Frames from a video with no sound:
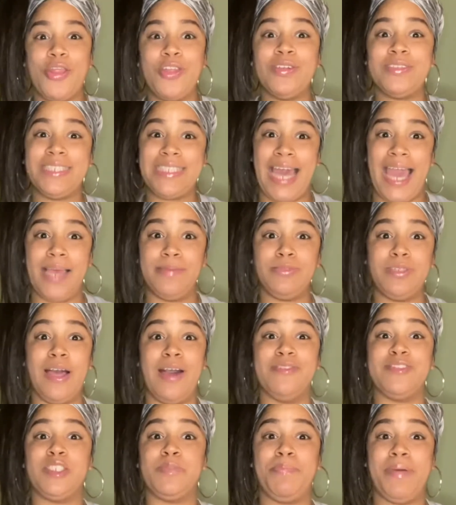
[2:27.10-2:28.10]
types
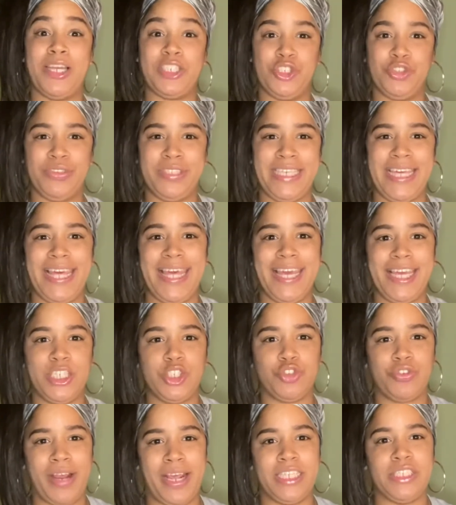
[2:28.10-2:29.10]
of specialty heat
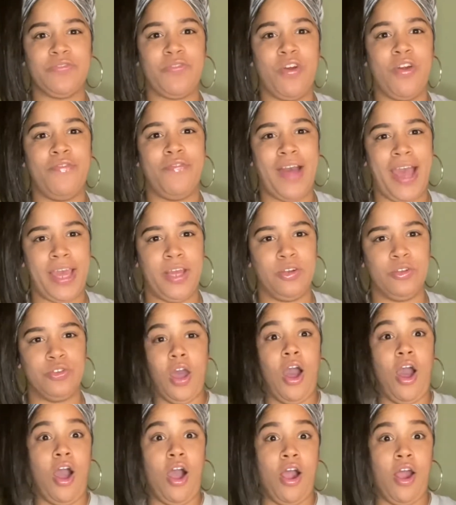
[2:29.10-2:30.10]
transfer
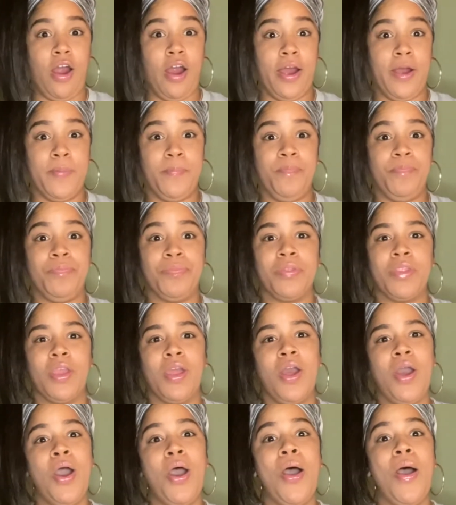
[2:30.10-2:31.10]
vinyls are
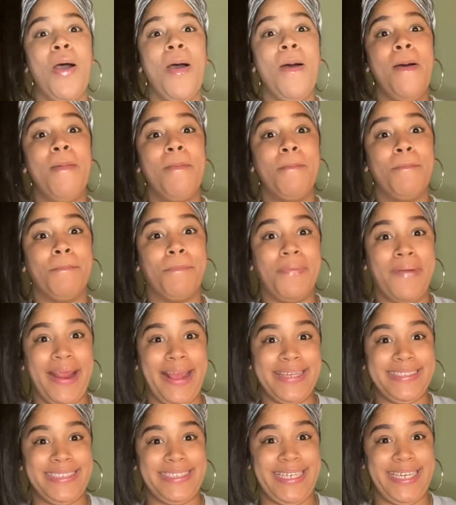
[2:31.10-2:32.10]

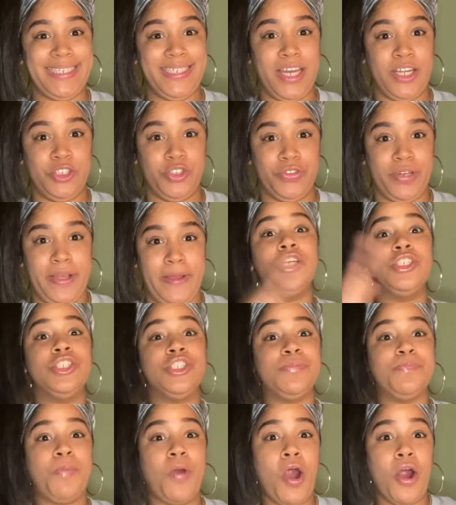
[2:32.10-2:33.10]
Brick 600,
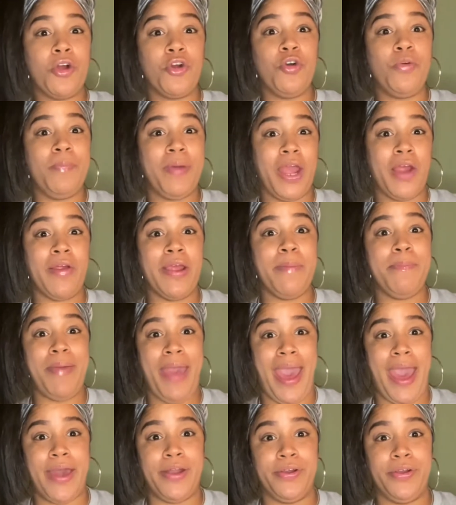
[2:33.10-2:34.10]
Sparkleberry
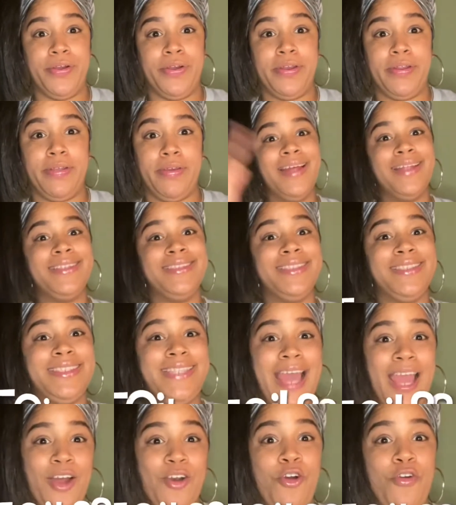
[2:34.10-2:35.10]
Patterned,
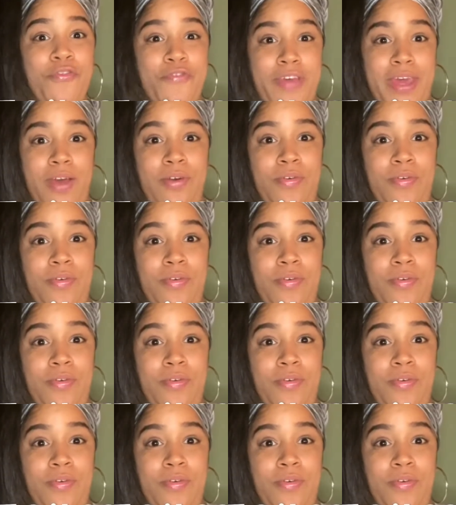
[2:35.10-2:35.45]
Deco Film.